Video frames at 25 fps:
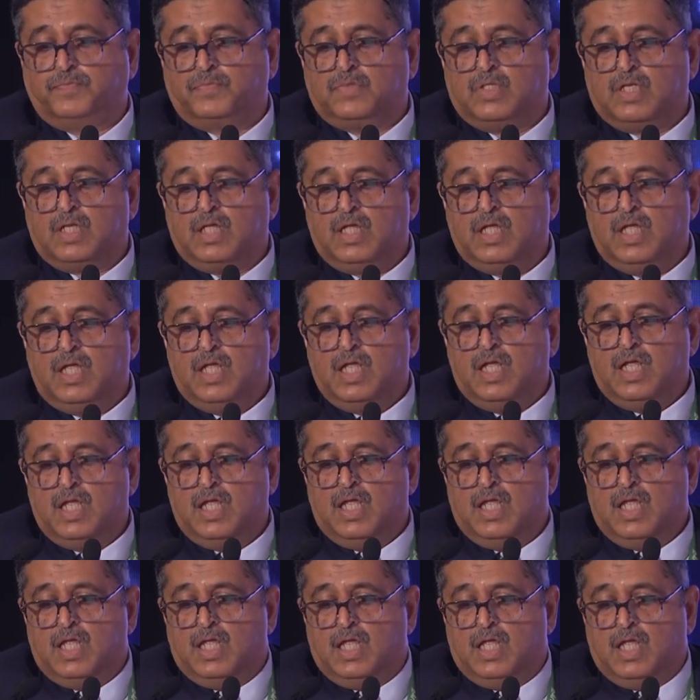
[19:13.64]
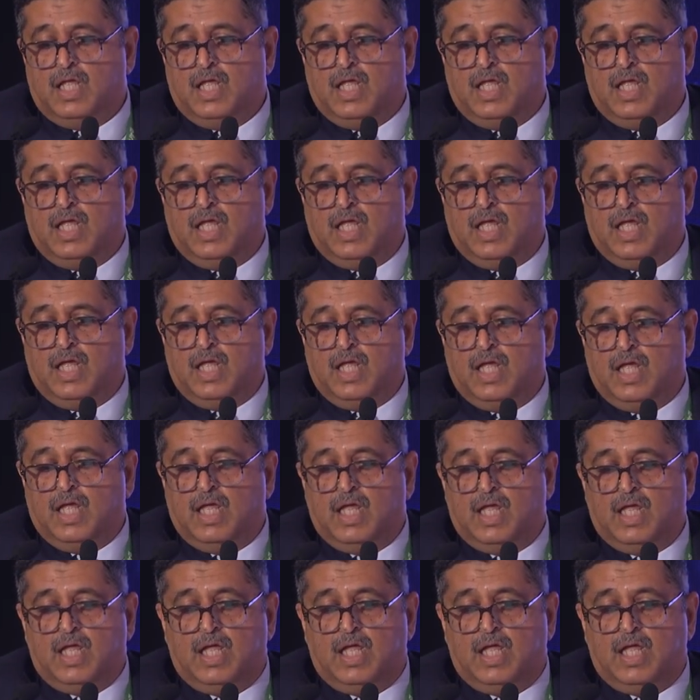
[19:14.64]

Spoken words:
Nothing is said.